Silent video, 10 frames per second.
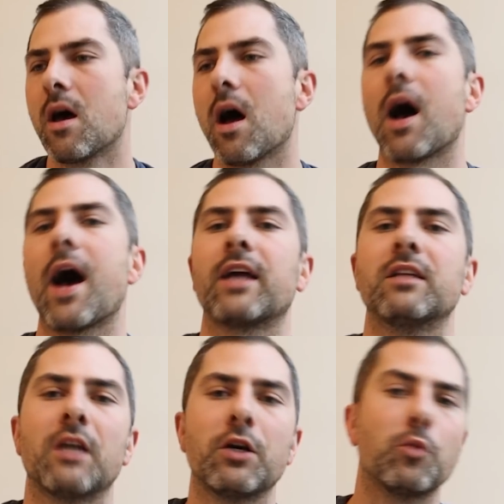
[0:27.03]
I can
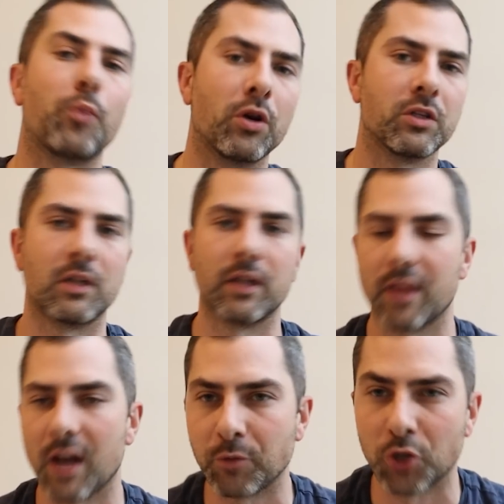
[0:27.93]
tell you personally
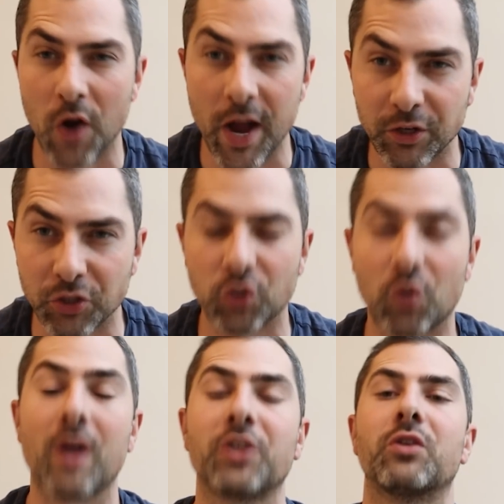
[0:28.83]
that I'm trying to
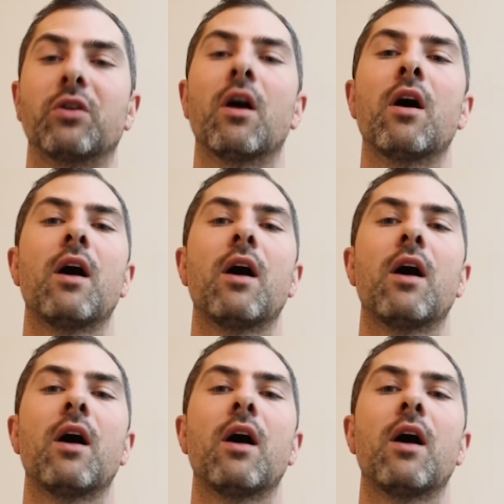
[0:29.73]
structure